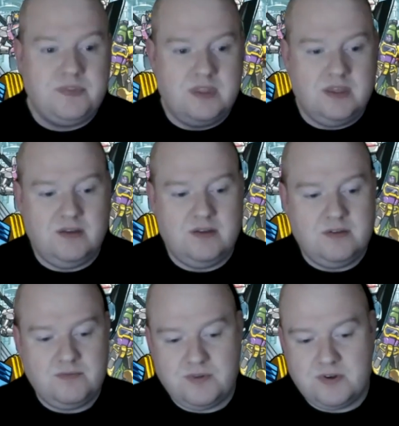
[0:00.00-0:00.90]
the
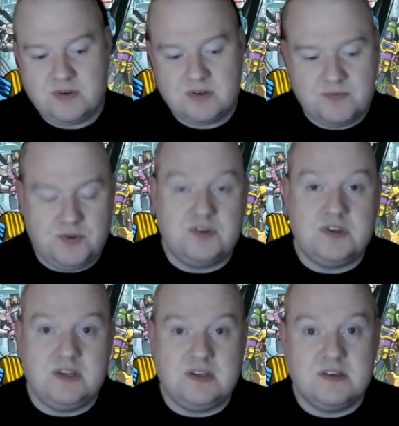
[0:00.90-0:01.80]
first few
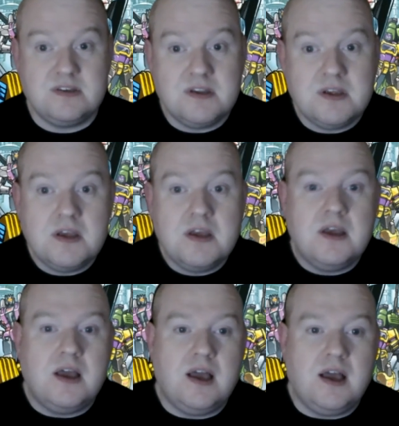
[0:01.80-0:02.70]
seasons,
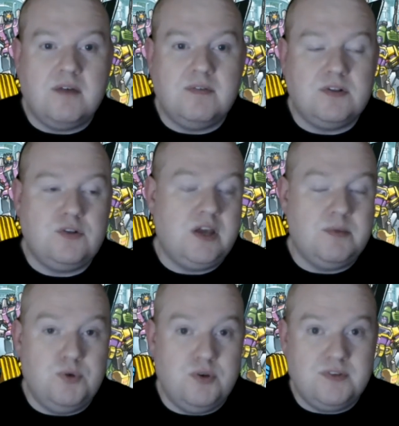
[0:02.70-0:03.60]
including a
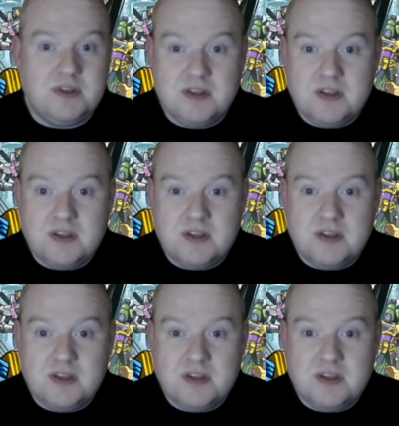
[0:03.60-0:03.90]
movie.